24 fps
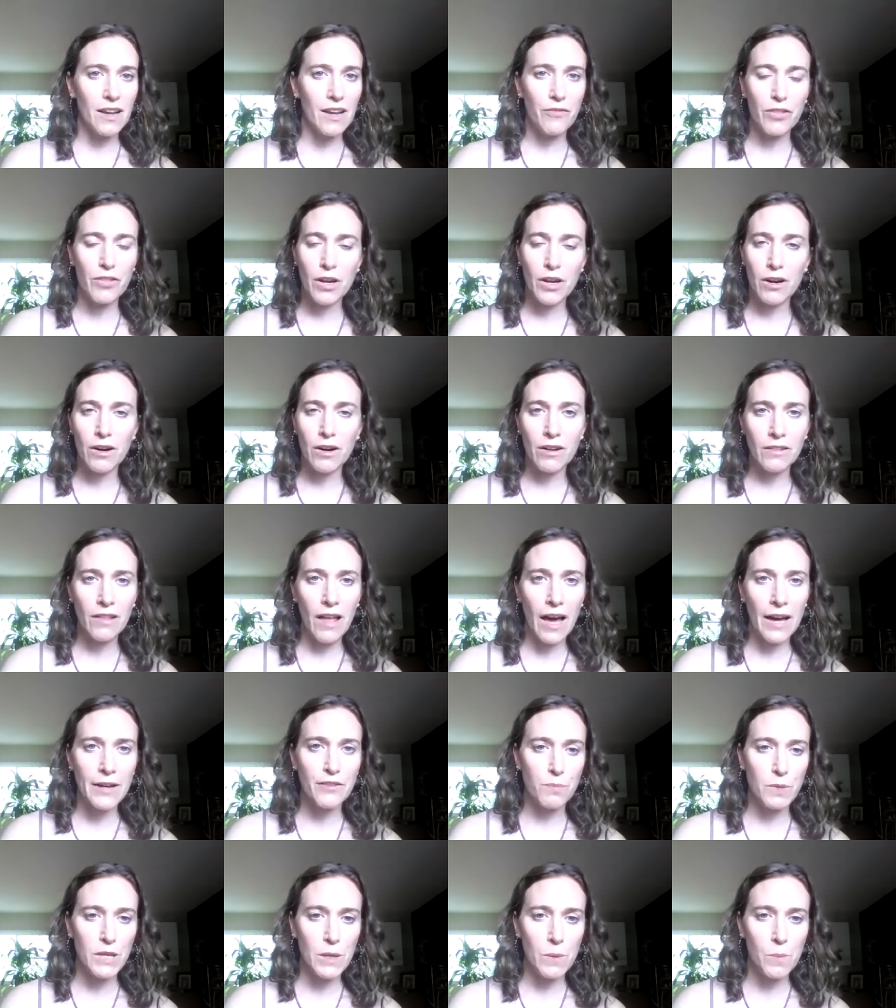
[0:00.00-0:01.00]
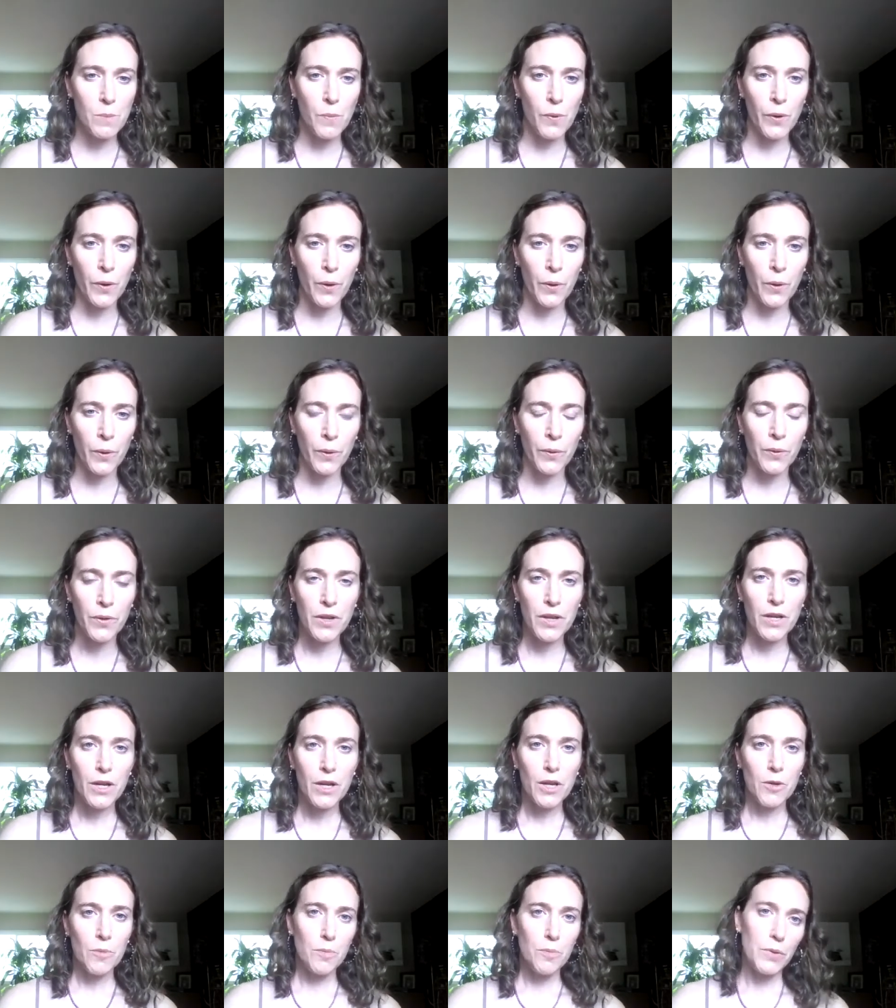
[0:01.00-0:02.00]
if there are a lot of people,
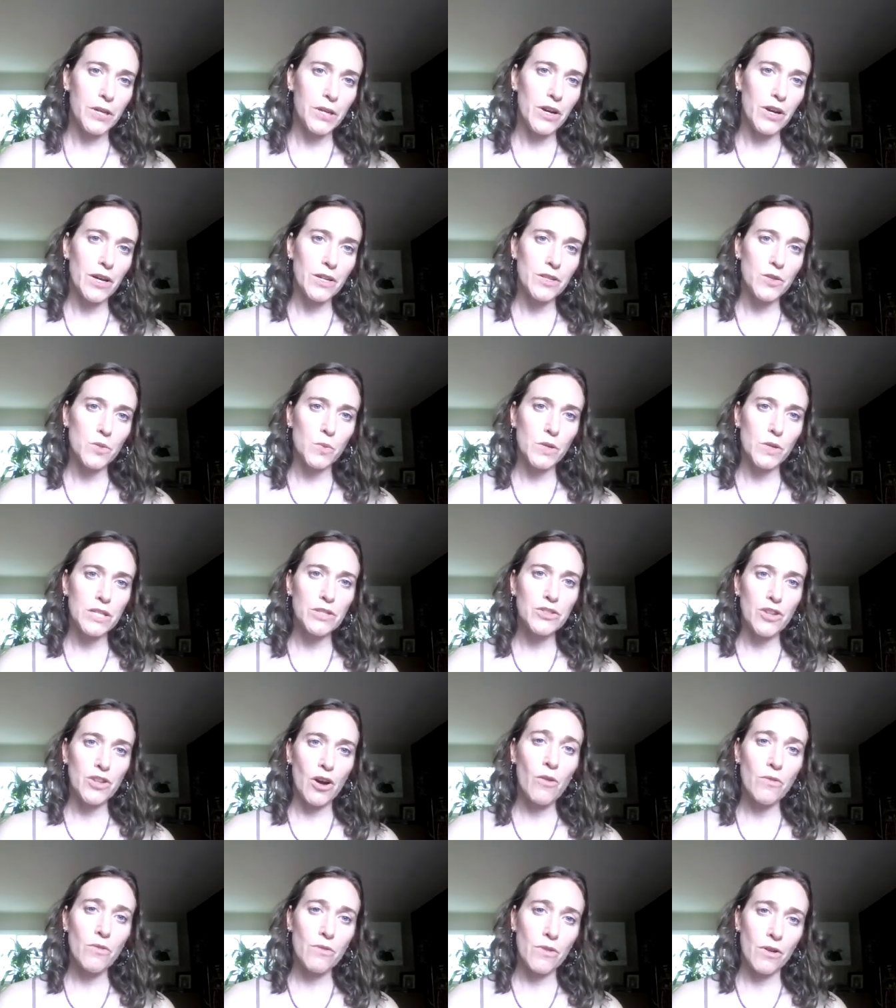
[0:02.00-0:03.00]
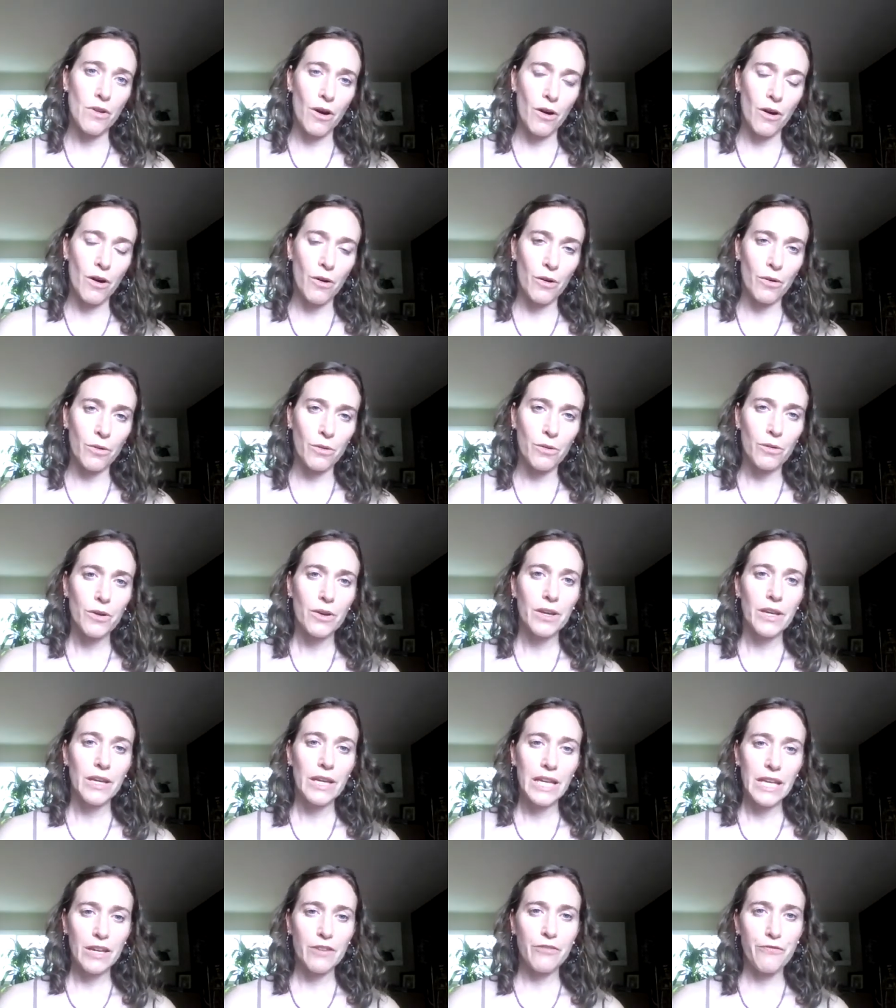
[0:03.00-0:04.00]
because we don't know
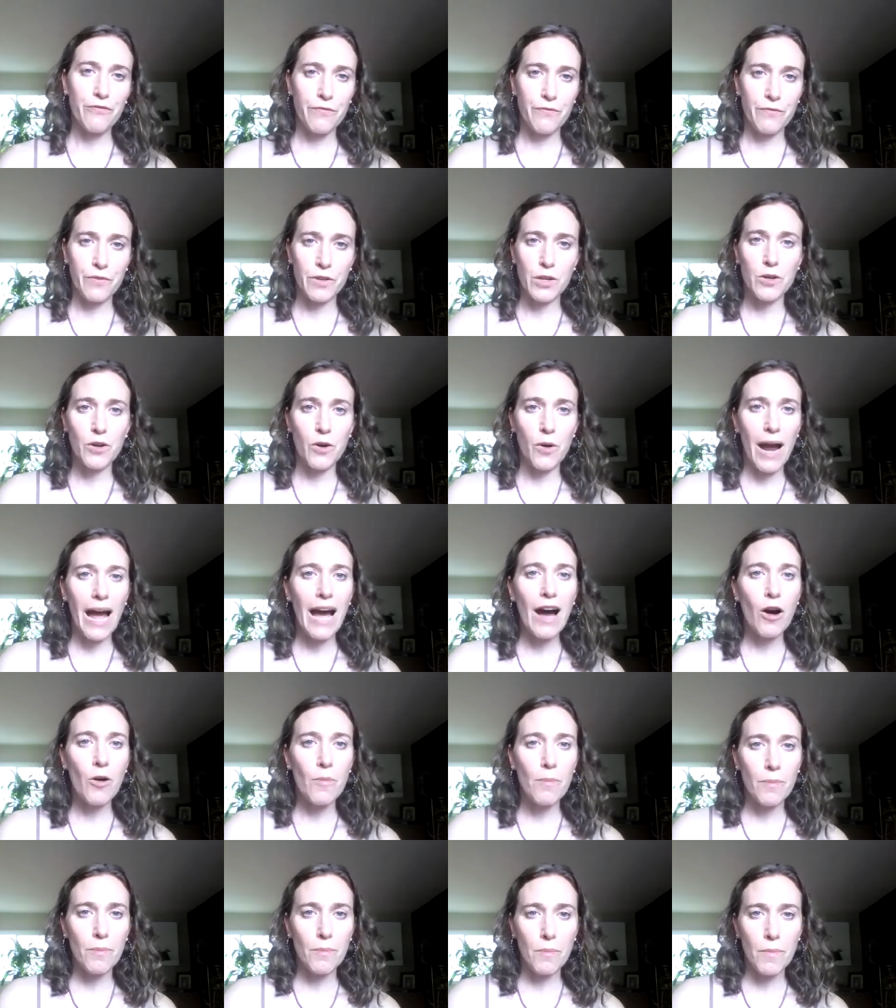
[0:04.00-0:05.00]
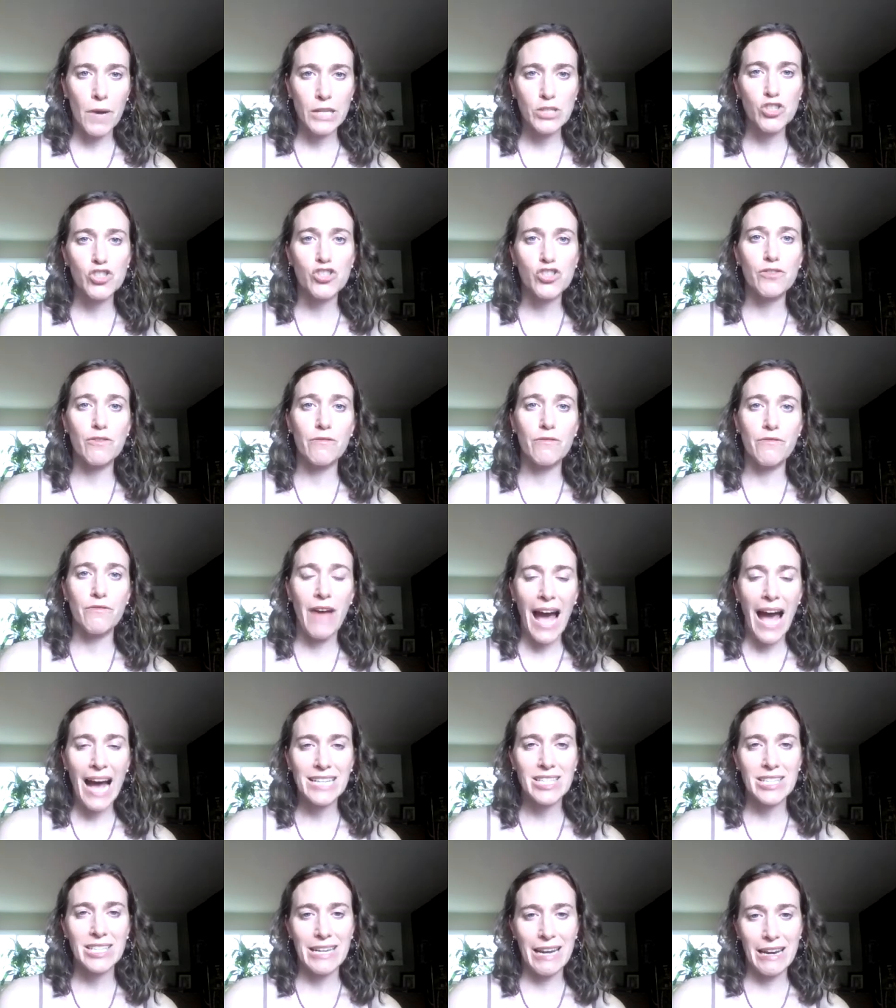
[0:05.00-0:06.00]
if, how much
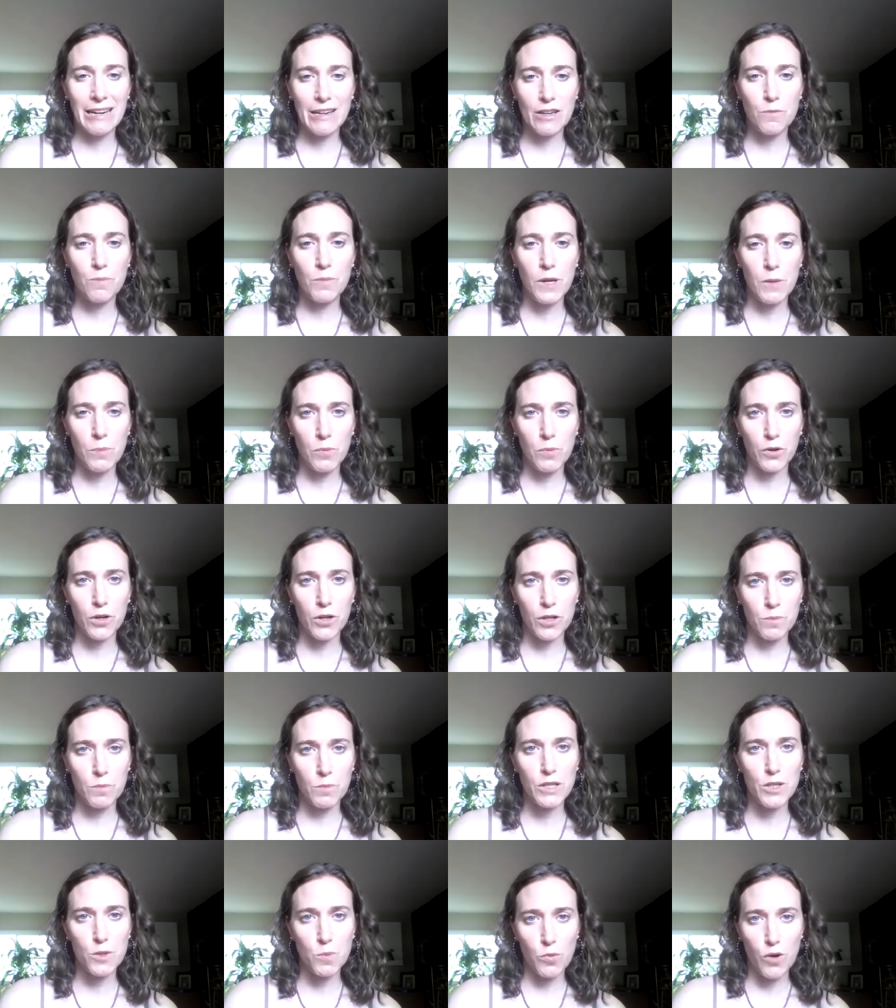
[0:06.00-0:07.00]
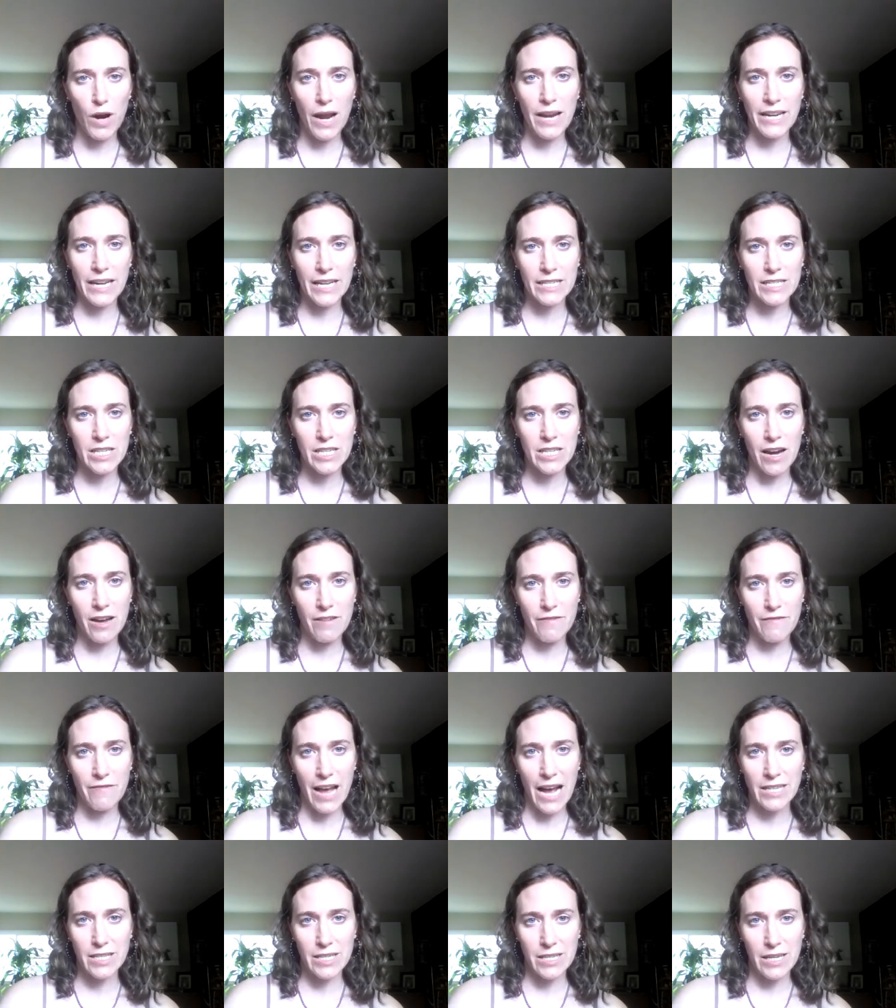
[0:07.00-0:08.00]
vaccinated people could be spreading it to
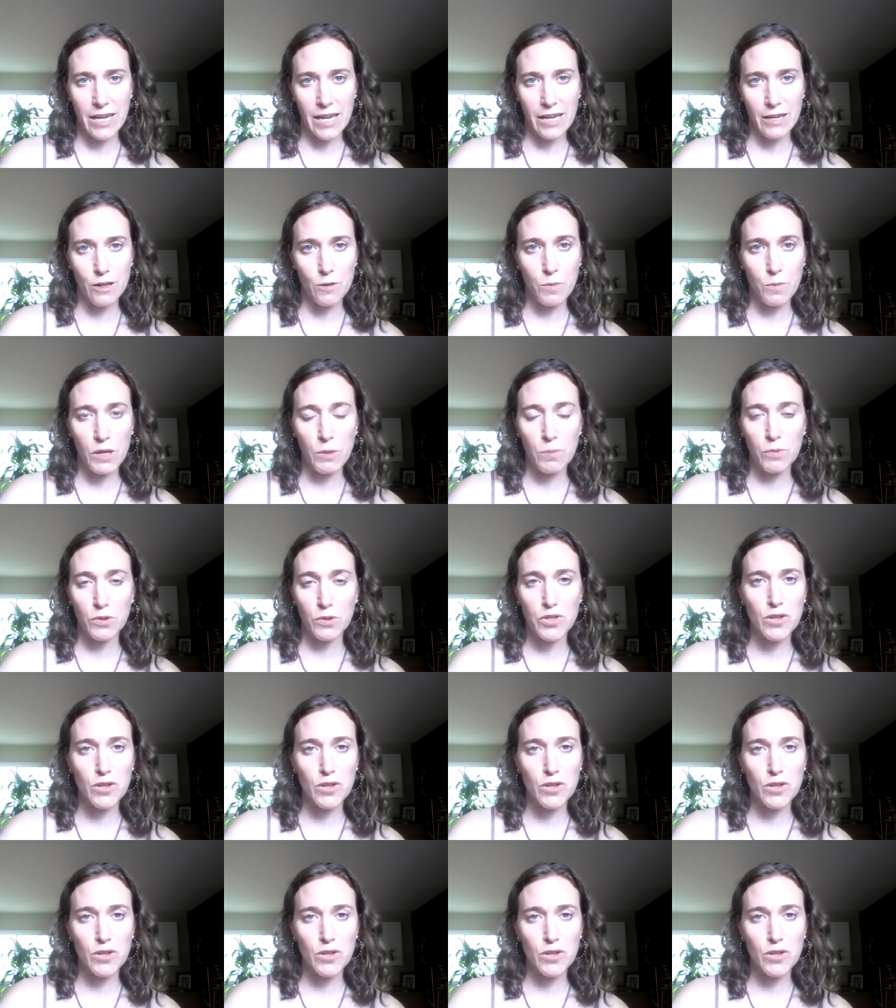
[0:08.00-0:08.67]
unvaccinated people.